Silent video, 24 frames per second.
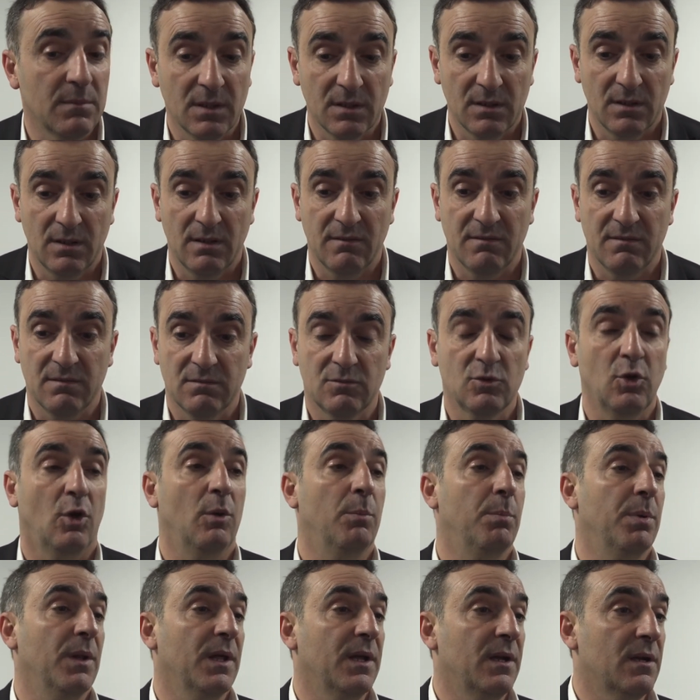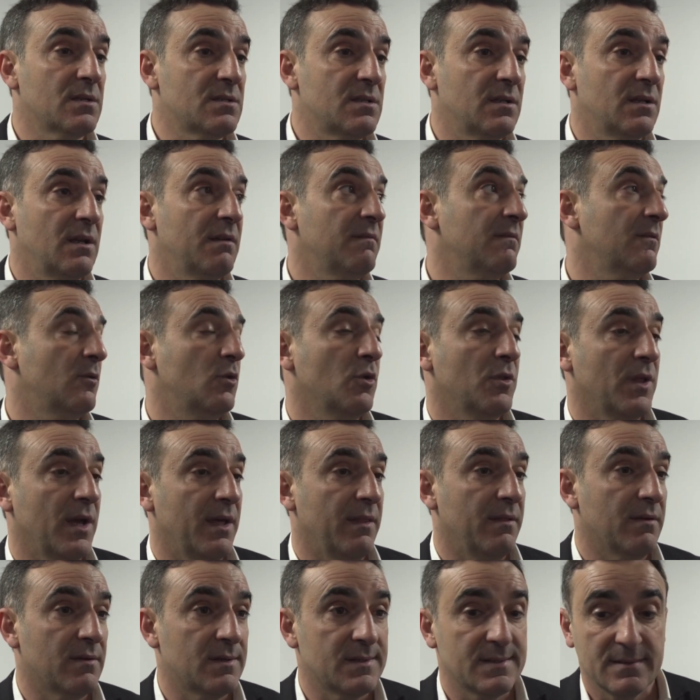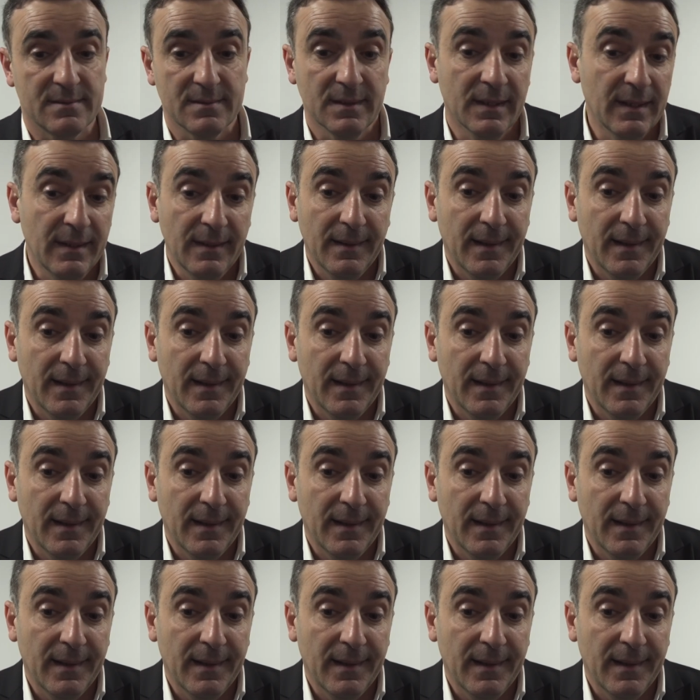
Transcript: They have tall players, they have good headers,